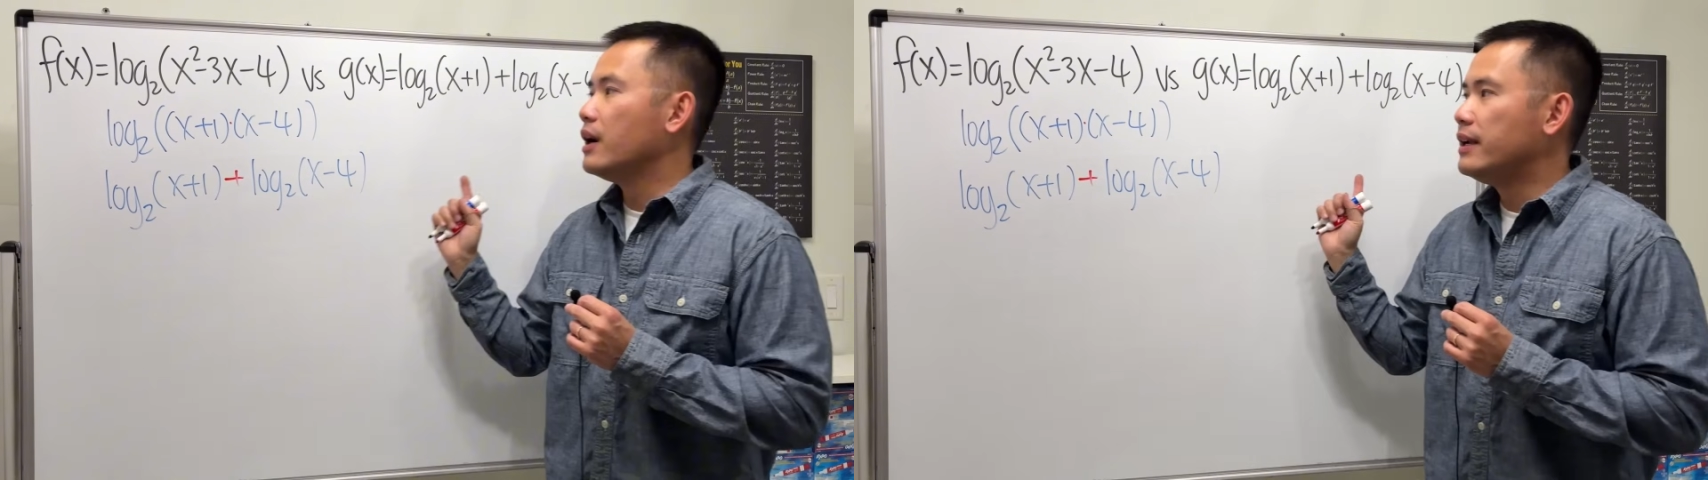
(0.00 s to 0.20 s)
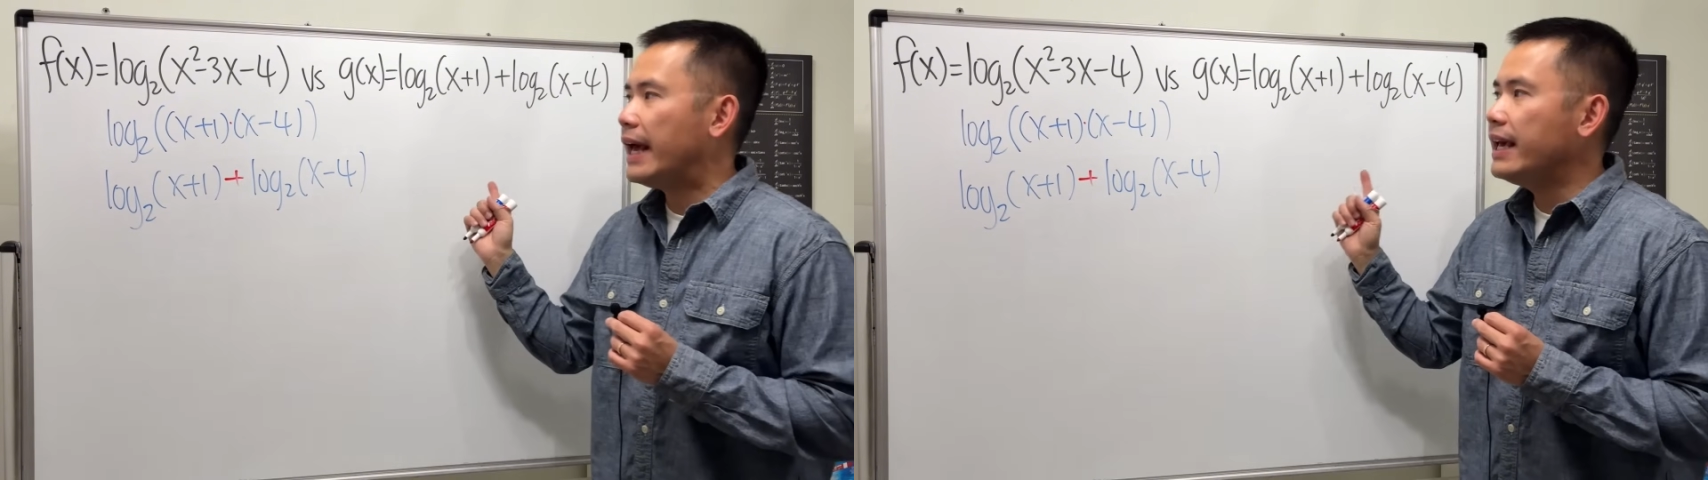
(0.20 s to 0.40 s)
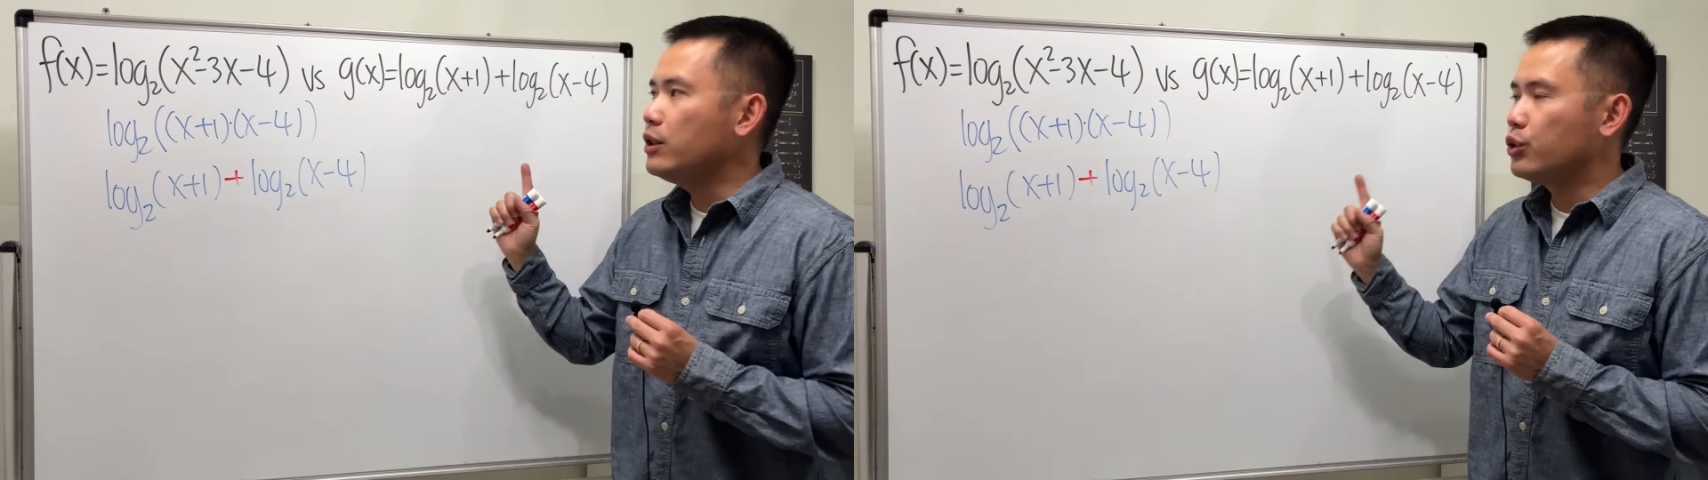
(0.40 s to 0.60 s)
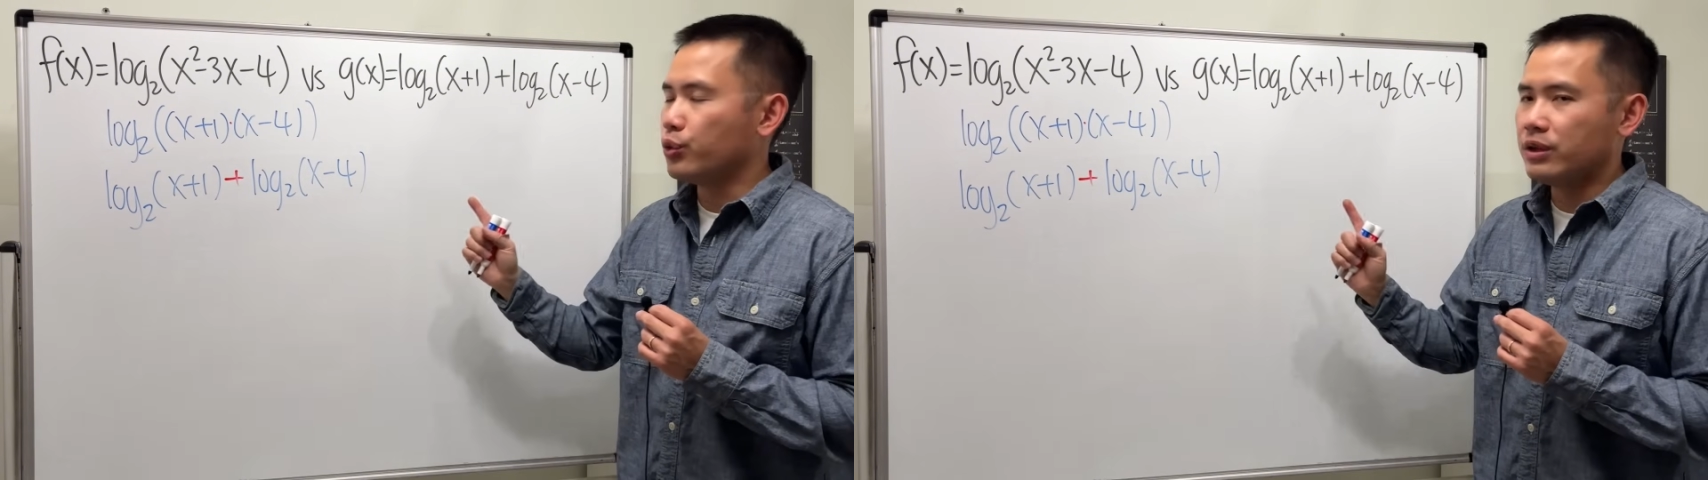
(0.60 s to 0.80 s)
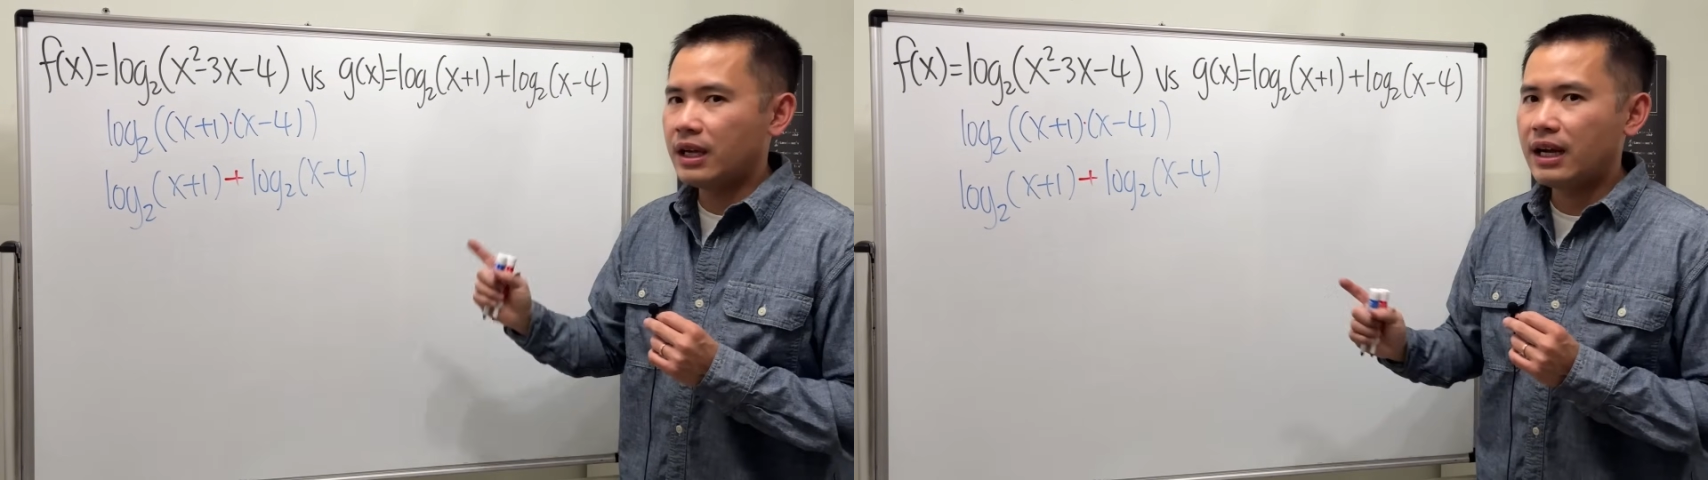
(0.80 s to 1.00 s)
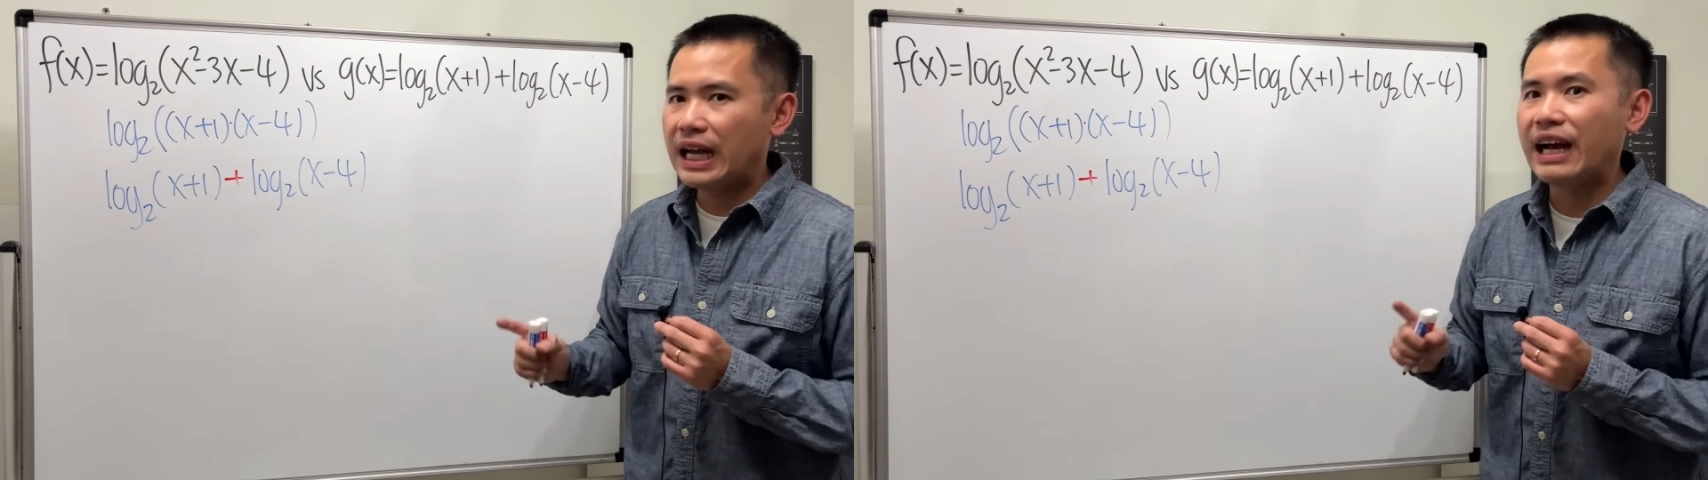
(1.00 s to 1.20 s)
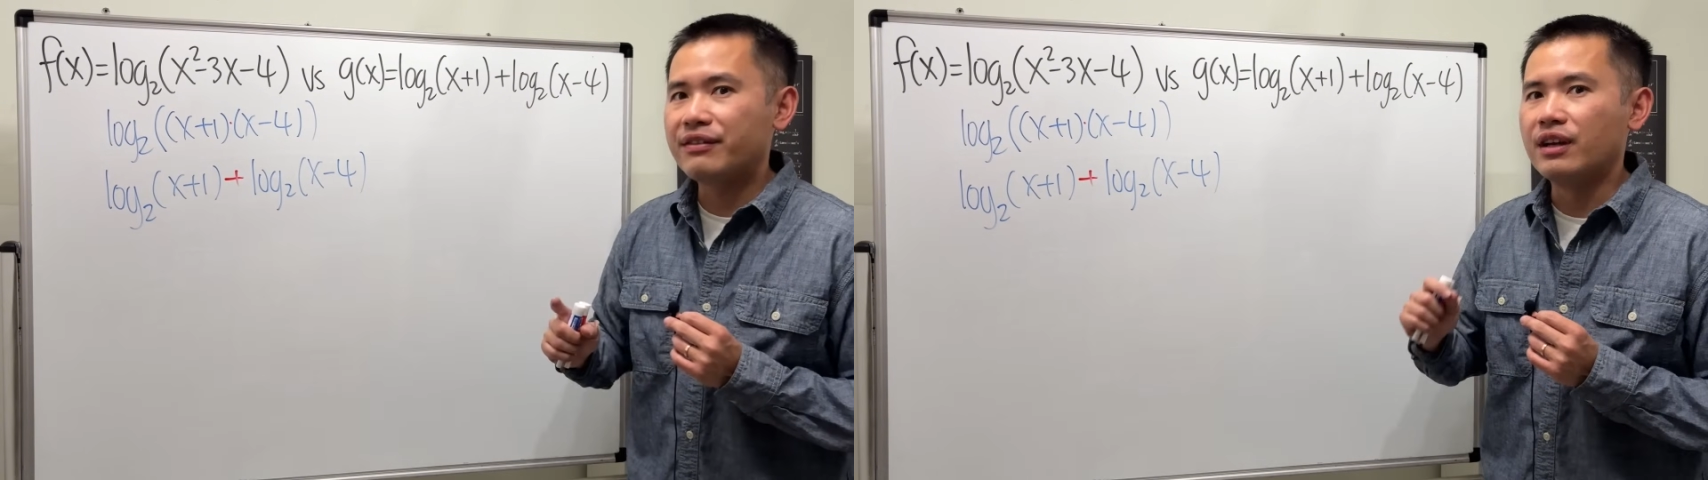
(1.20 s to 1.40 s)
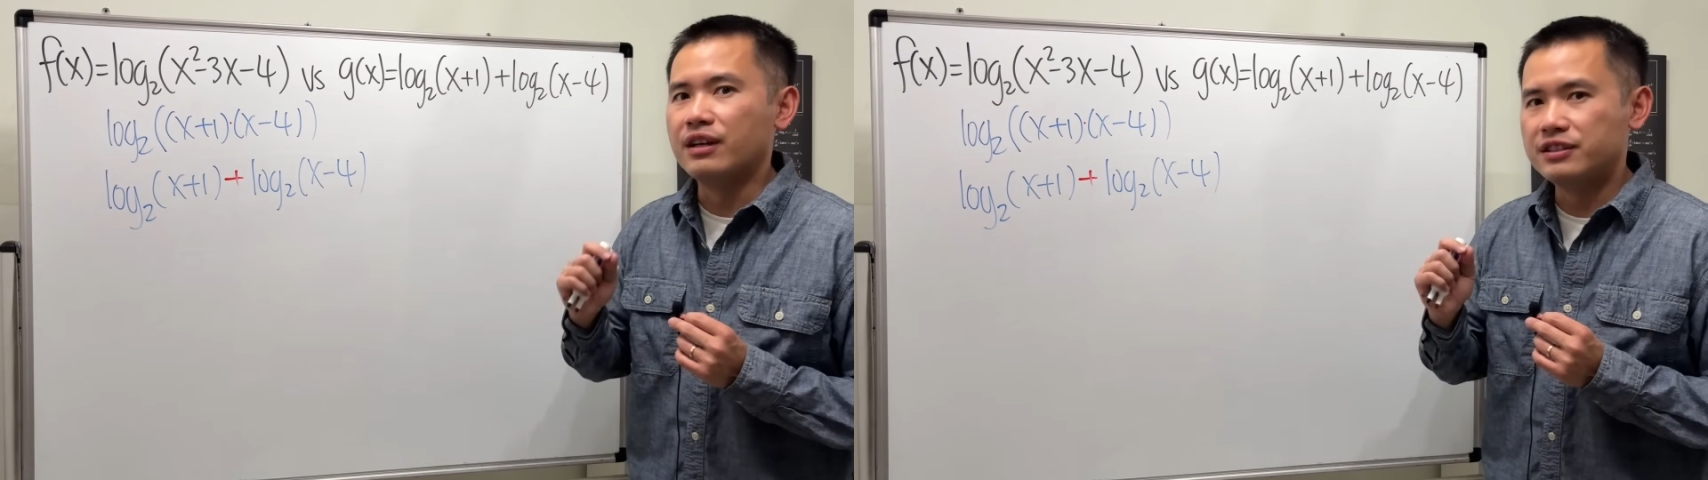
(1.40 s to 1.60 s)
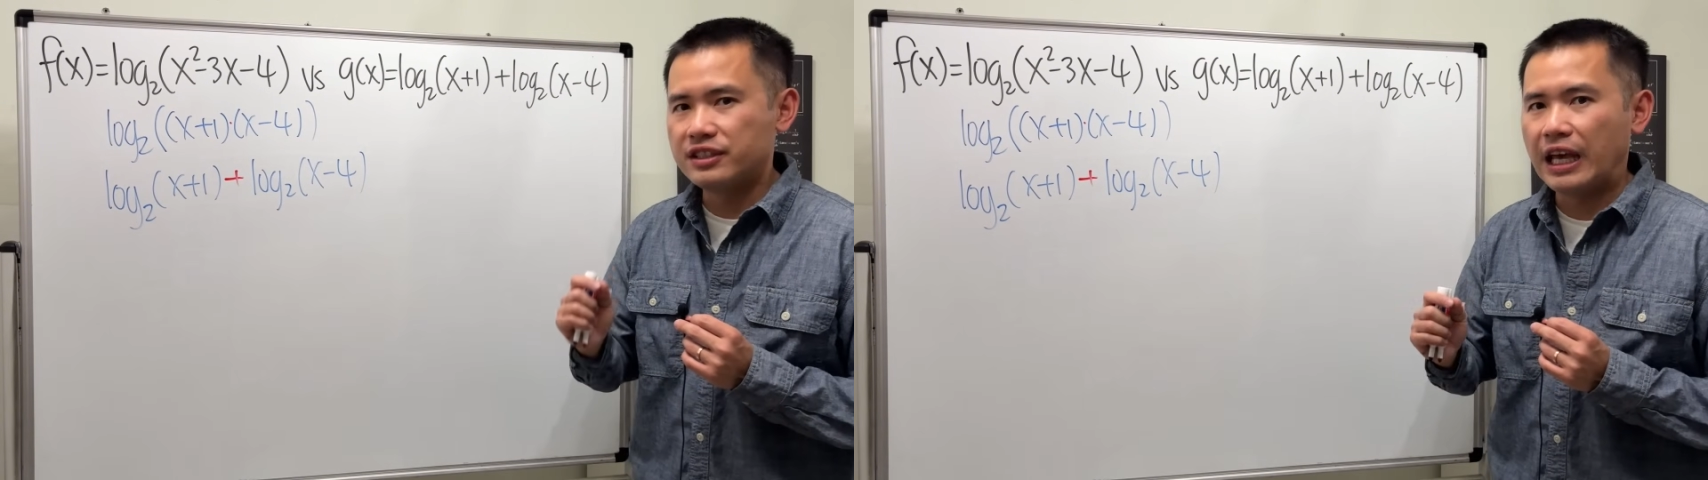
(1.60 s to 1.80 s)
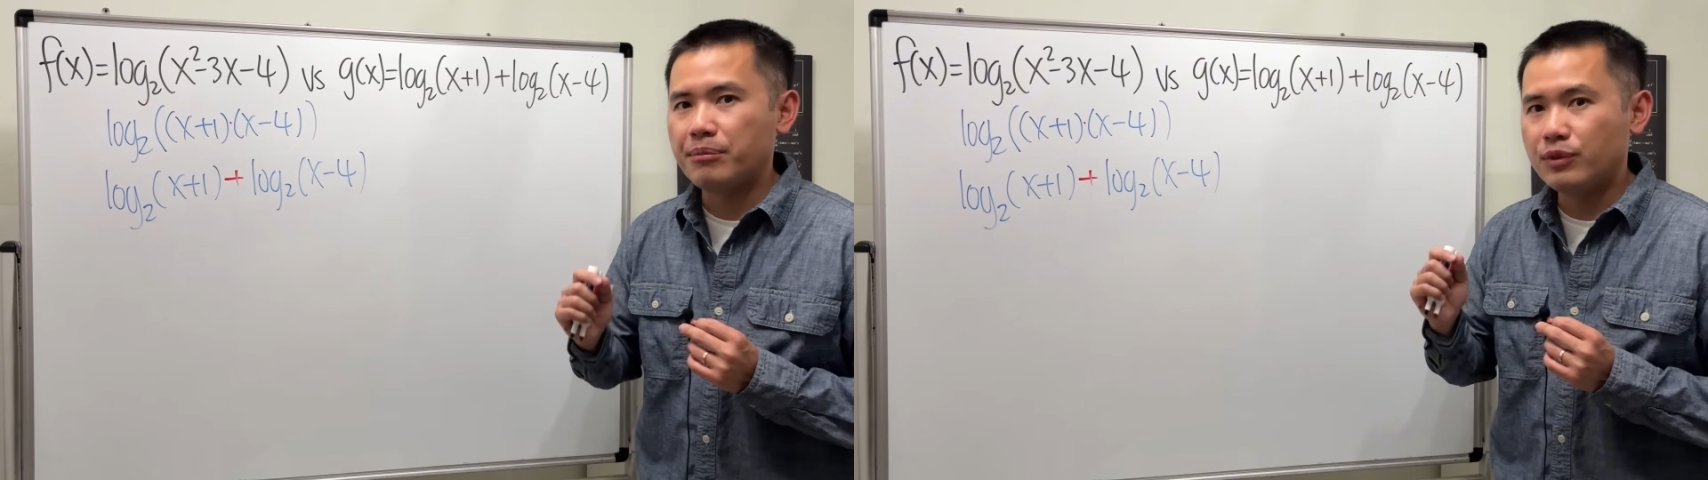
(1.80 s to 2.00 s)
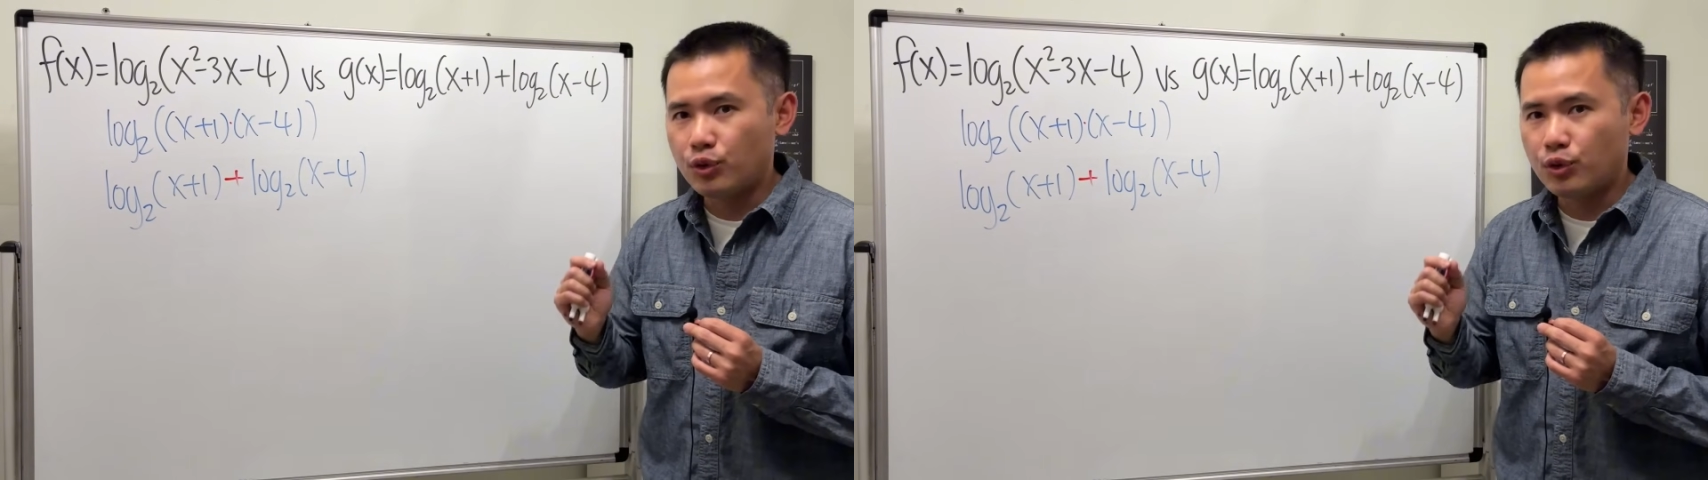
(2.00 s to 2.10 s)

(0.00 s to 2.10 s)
They do not have the same